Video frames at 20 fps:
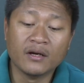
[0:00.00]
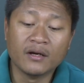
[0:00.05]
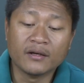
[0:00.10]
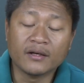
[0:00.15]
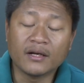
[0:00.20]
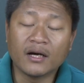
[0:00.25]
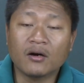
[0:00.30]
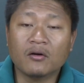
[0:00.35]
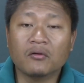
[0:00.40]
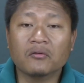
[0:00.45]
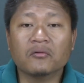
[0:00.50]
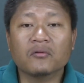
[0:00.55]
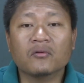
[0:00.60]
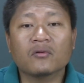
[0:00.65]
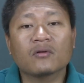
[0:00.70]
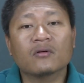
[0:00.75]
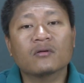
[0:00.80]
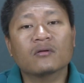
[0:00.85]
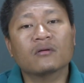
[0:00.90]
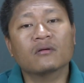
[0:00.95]
Now,
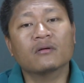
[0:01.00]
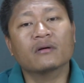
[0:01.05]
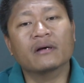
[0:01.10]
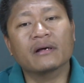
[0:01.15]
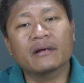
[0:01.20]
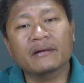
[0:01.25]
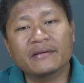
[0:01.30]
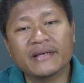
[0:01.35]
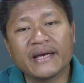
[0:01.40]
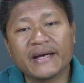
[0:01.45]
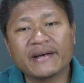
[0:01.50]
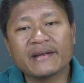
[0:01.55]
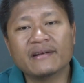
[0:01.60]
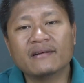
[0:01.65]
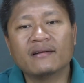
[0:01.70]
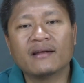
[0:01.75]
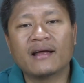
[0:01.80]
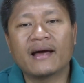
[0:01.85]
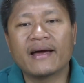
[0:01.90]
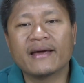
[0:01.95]

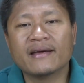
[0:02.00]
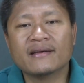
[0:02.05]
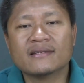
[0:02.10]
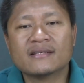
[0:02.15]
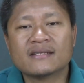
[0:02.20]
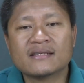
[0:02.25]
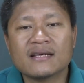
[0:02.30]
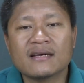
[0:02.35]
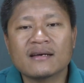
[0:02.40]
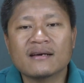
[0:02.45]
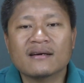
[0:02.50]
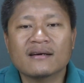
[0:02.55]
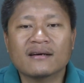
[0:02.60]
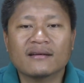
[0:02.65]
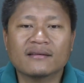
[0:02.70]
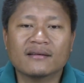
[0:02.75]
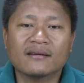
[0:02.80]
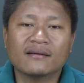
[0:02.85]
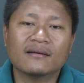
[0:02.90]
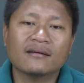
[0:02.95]
therein lies
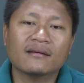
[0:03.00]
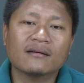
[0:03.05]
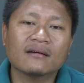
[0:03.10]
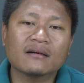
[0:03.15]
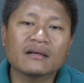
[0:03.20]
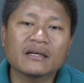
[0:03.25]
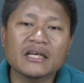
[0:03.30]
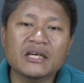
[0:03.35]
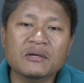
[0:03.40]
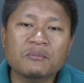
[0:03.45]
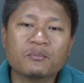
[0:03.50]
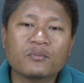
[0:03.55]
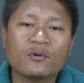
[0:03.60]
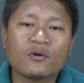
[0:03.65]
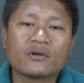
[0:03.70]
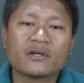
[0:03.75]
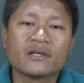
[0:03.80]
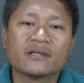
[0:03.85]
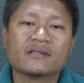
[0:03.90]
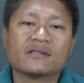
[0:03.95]
the
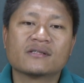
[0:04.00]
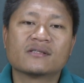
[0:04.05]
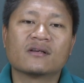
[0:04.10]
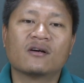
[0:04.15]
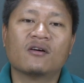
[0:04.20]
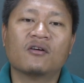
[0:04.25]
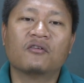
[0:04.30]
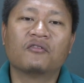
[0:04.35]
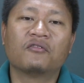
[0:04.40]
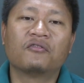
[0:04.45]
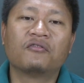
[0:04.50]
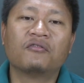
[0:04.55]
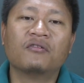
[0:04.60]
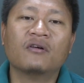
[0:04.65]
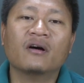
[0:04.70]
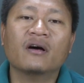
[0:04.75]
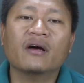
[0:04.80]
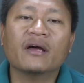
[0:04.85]
importance of